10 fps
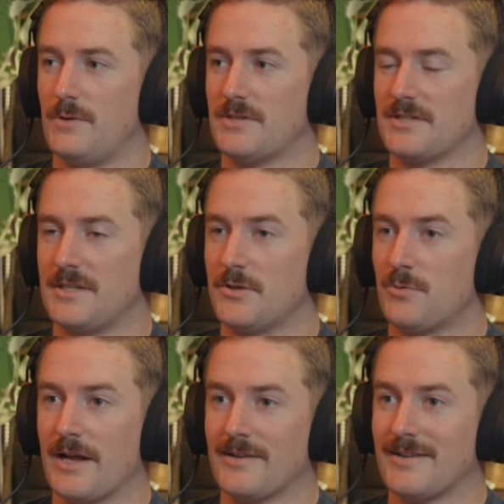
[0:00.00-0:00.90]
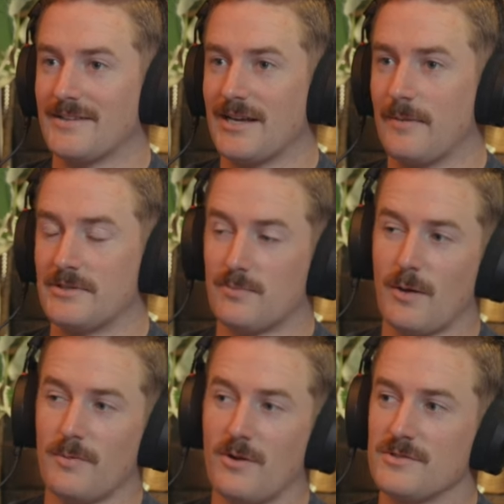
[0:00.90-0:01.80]
you succeed three out of 10 times, you're
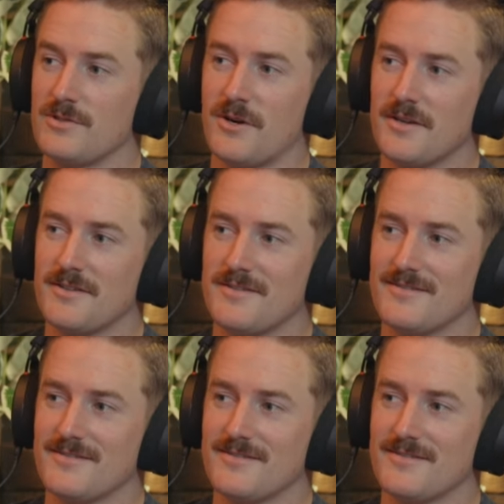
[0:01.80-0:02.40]
probably an all star.